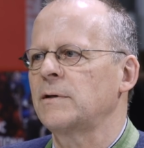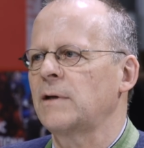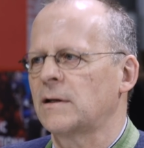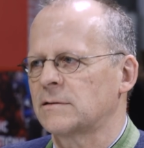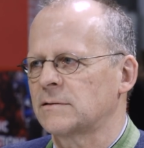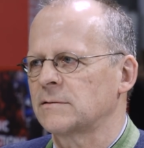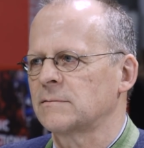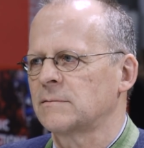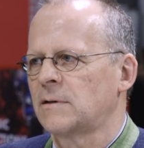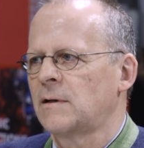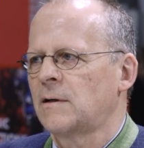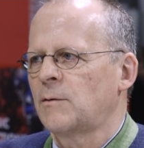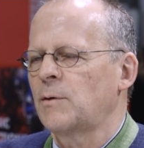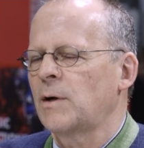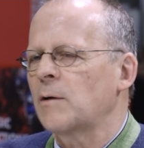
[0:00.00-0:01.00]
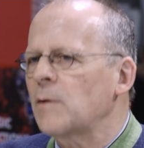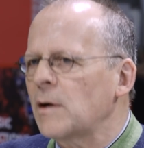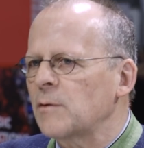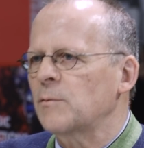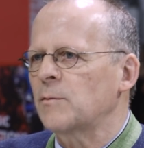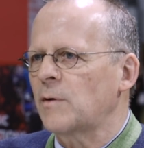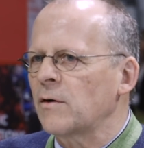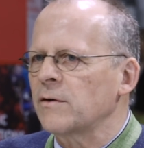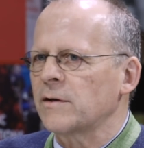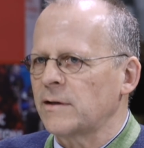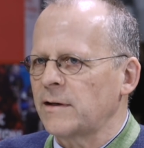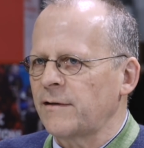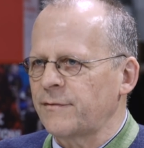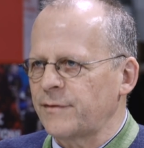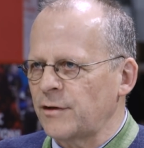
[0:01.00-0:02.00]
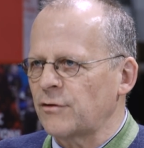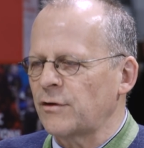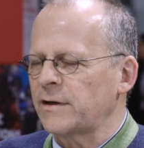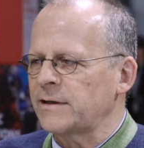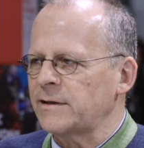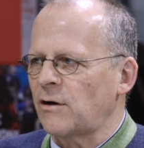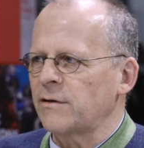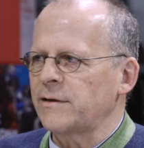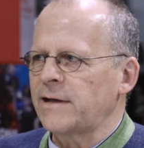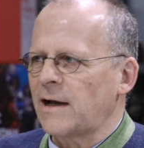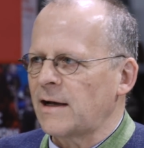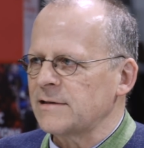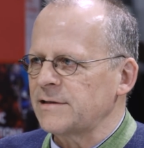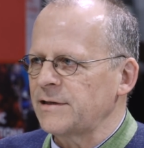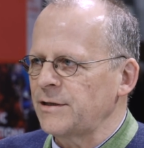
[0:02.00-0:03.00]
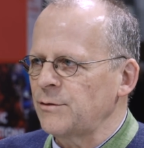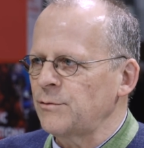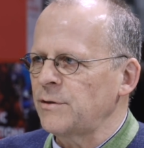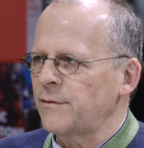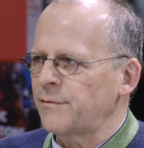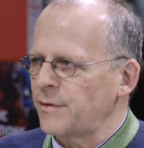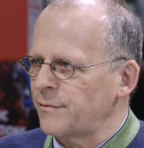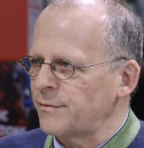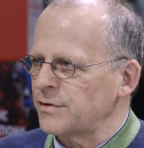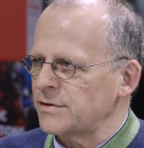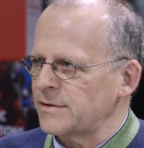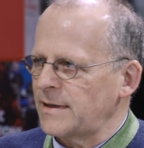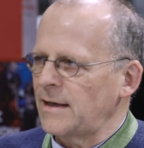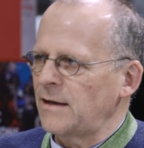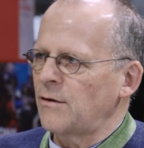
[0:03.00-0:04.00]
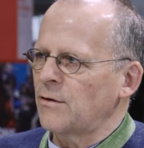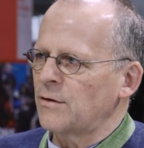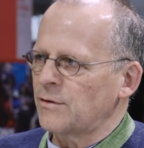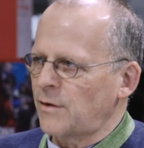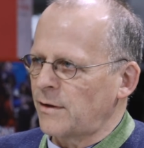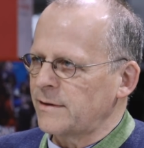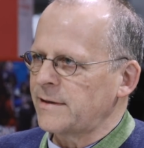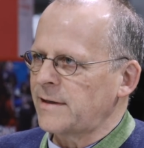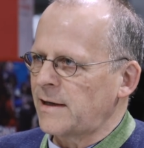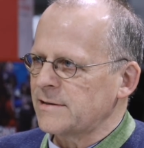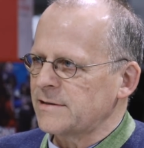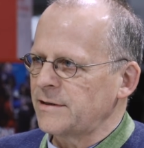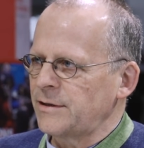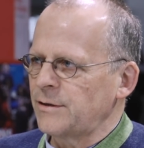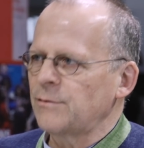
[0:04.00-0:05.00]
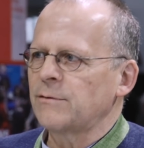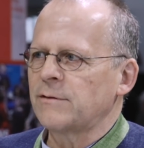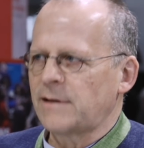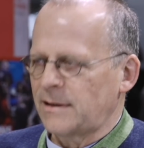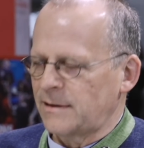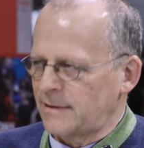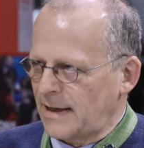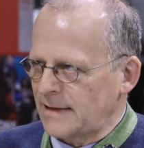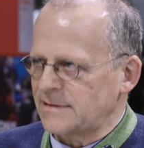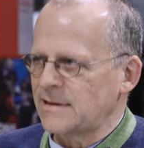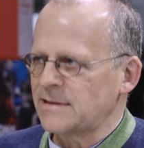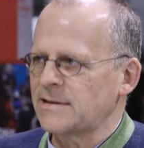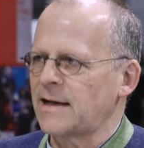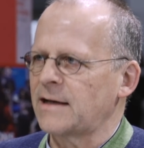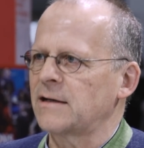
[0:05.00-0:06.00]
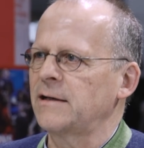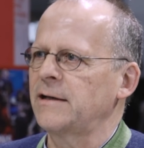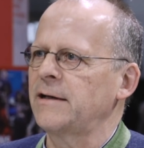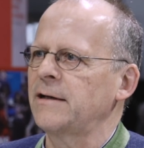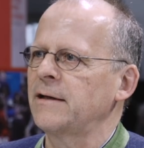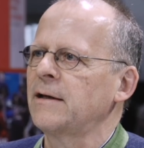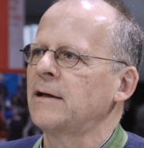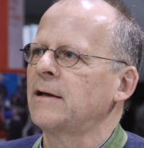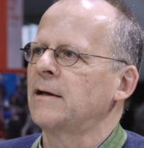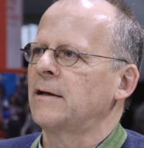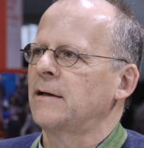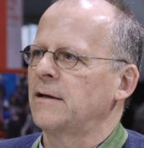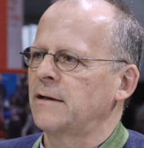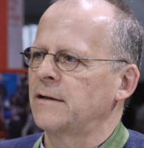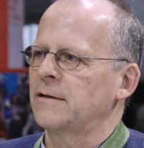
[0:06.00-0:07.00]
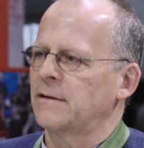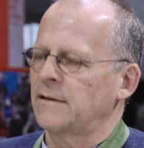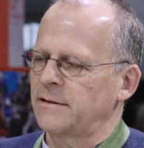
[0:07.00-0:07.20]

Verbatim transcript: Yes. groups. Well, if you're on the ICU, if you have to stay longer on the ICU, that's exactly yeah.